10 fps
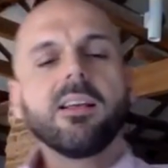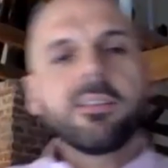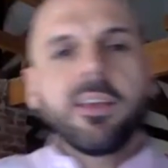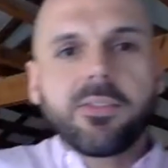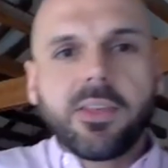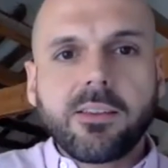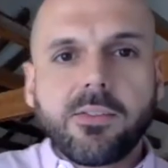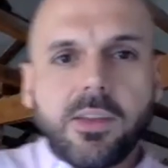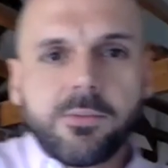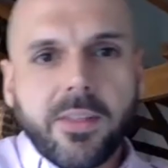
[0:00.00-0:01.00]
Yeah,
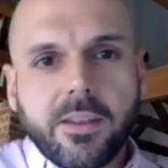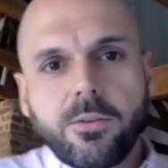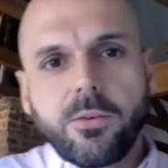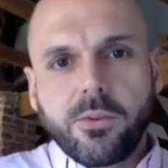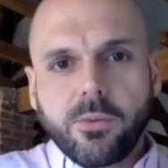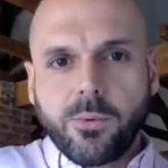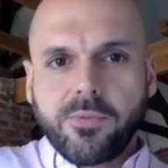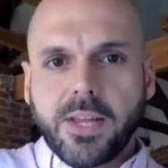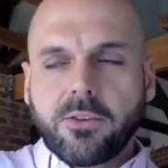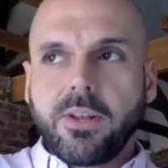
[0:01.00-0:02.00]
thanks for that too. As a
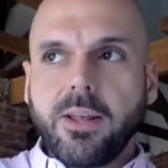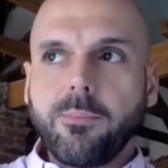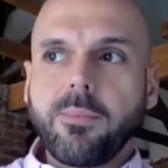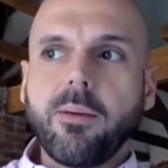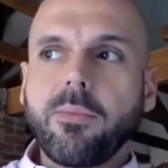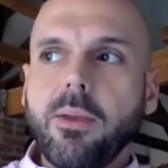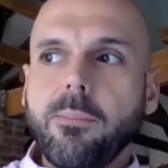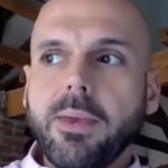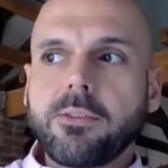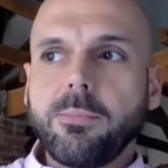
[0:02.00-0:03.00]
reflection, it
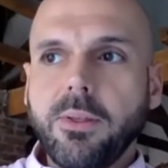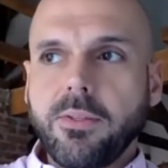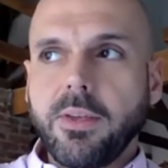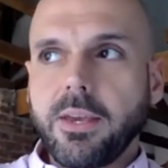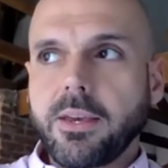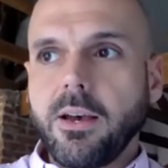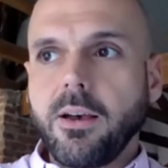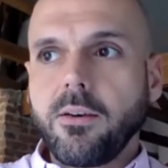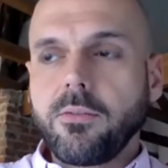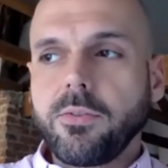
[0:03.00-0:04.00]
makes me think
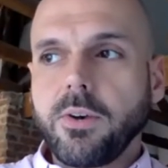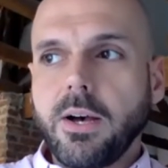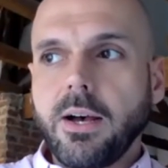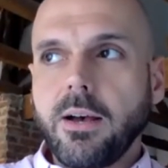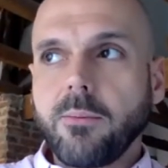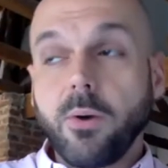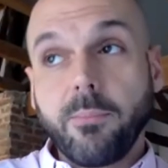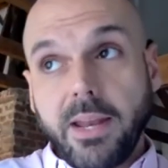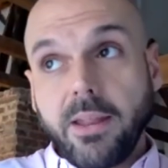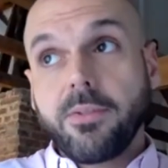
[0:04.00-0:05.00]
of well, many